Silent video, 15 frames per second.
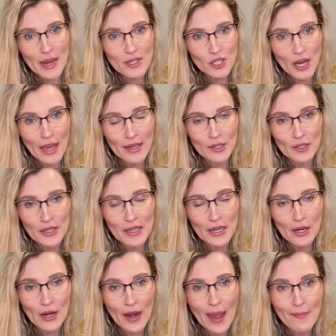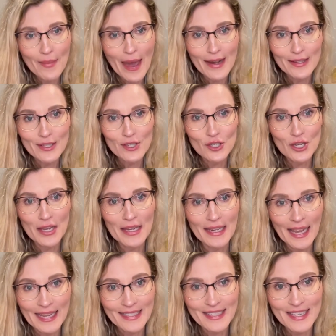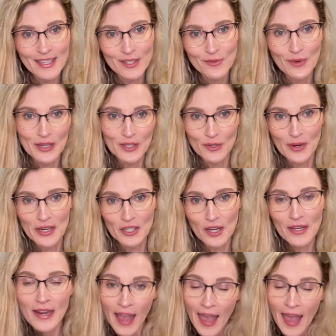channel here at Madeline Jean Antiques and Restoration.